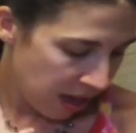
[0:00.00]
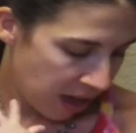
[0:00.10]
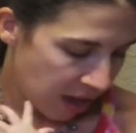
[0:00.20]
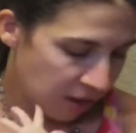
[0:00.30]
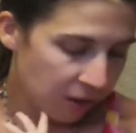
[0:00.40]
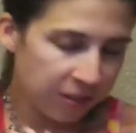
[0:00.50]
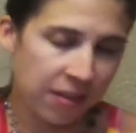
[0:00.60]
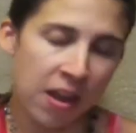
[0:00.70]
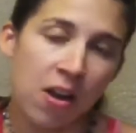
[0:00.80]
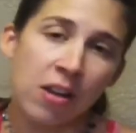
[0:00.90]
and using
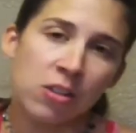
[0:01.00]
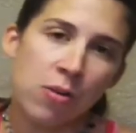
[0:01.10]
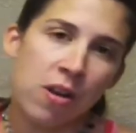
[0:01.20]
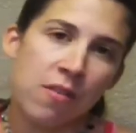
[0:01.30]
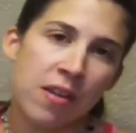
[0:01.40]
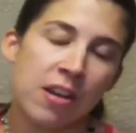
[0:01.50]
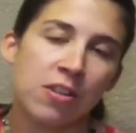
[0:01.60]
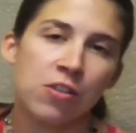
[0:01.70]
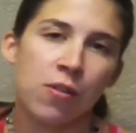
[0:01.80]
that all to our advantage